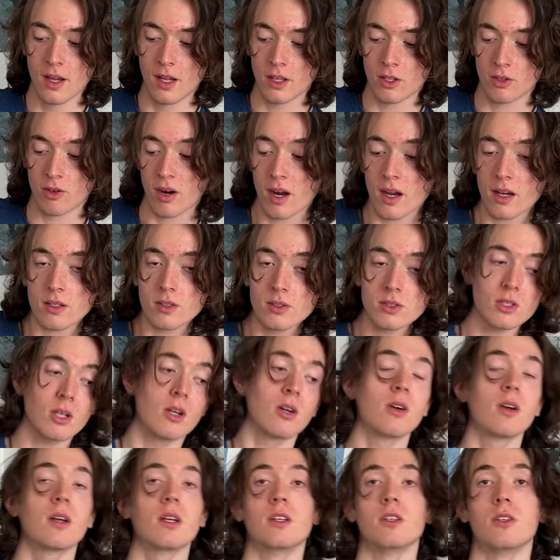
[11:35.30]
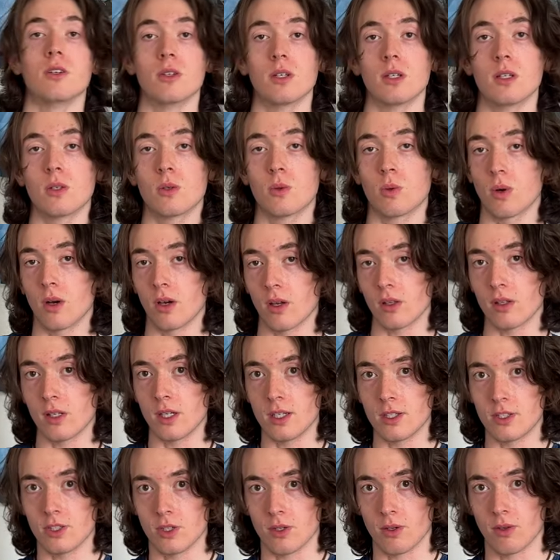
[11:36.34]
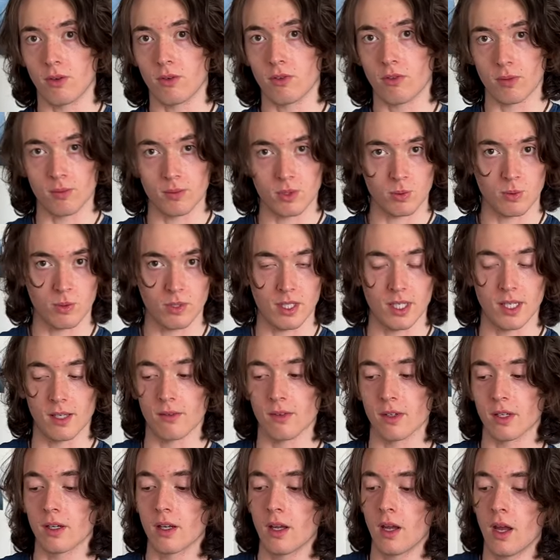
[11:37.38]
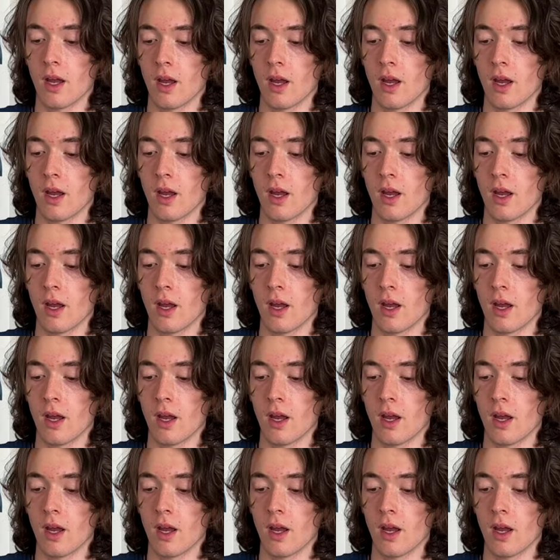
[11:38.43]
The Karacals are a good quality shoe from Sportiva.